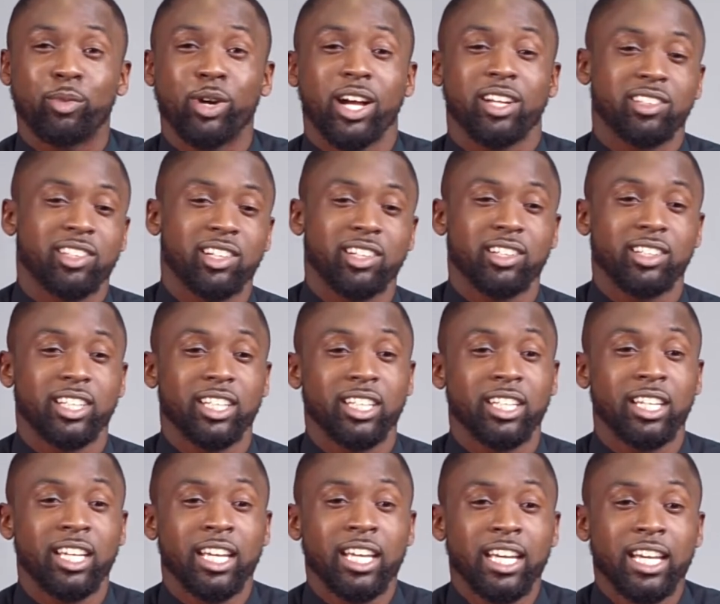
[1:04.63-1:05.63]

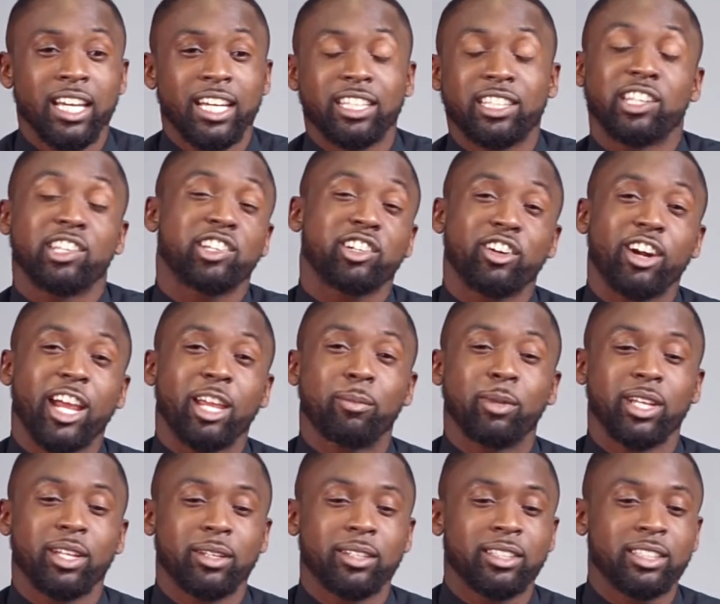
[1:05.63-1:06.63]
practically
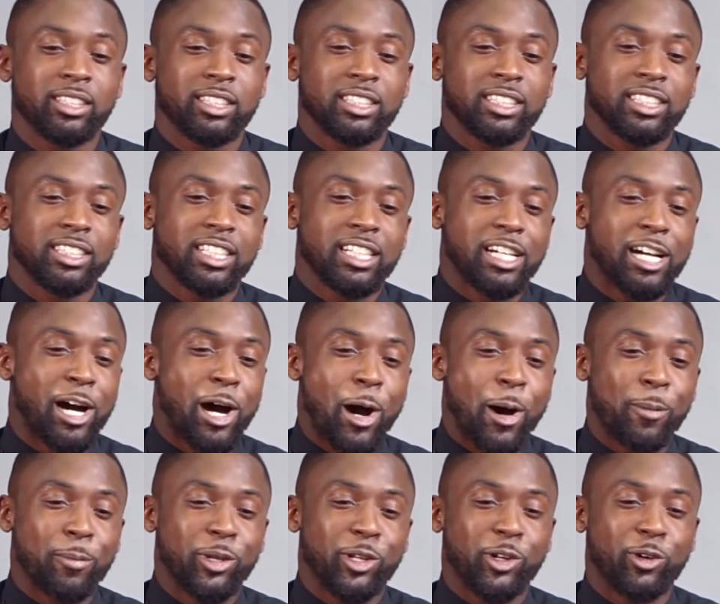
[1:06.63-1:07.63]
describing,
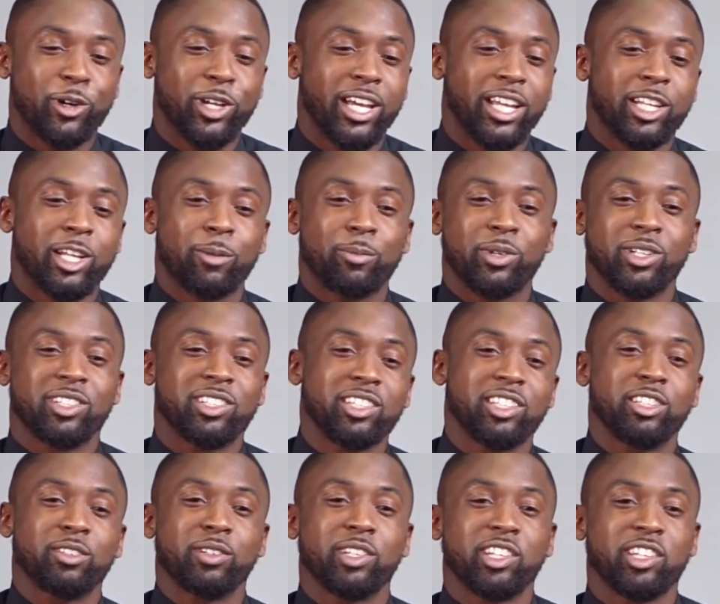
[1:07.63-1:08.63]
um, you know, you end up in
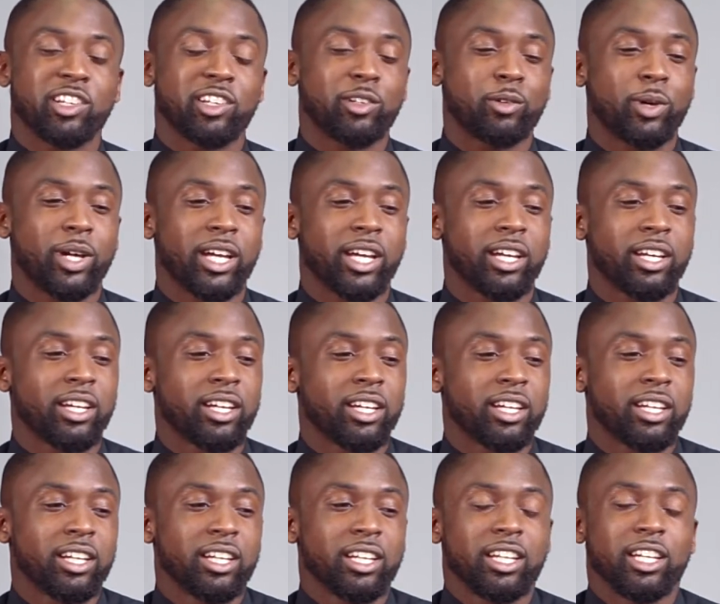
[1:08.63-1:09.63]
situation where
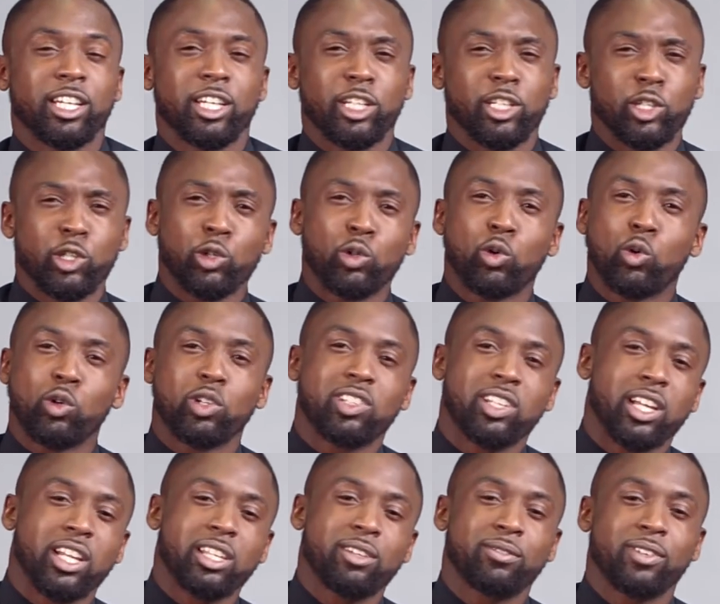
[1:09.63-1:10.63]
you go to
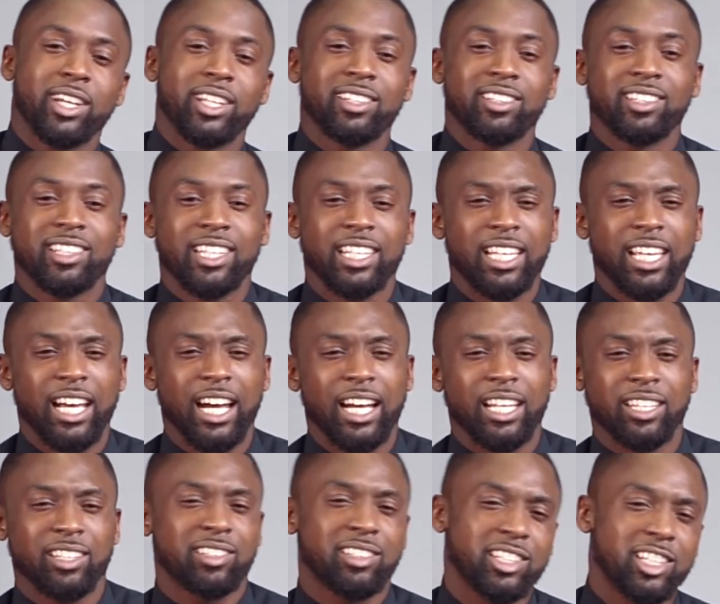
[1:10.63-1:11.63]
an event
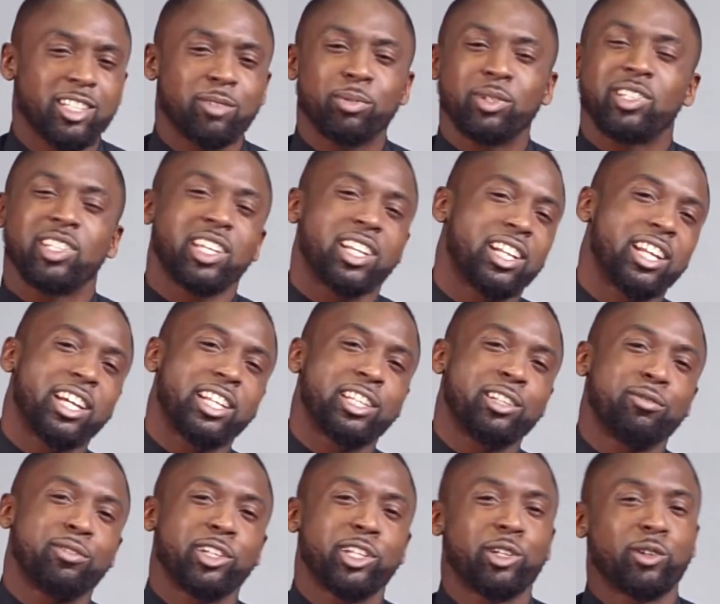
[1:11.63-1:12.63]
and you see this particular
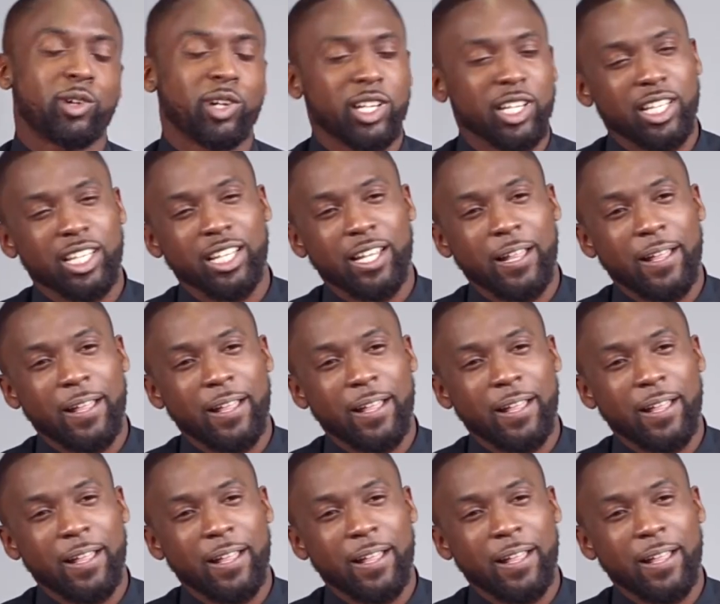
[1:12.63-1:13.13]
individual